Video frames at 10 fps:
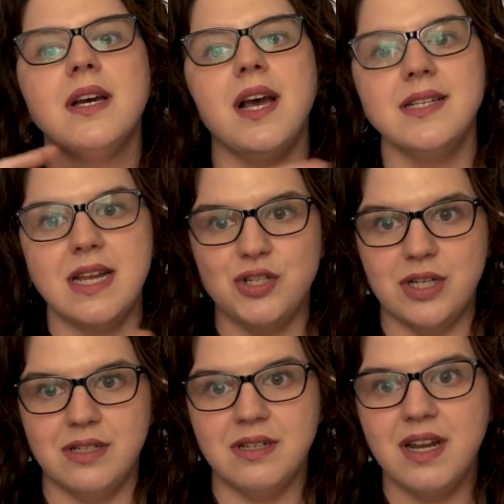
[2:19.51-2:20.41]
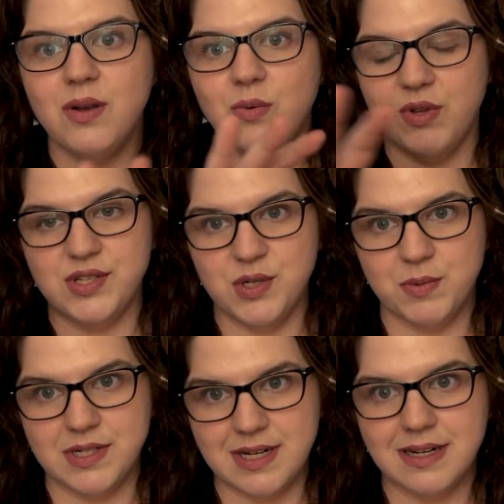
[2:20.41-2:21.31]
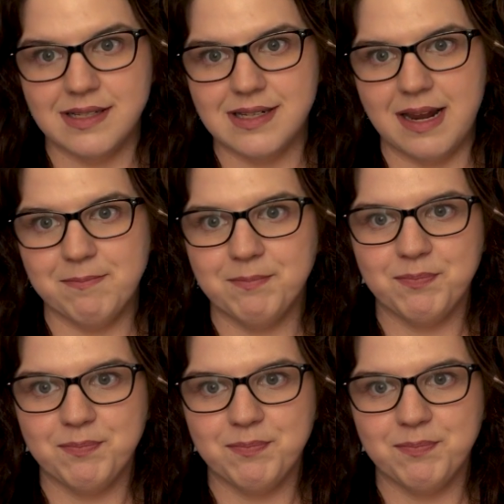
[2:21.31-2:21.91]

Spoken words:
attention with superintendent's name.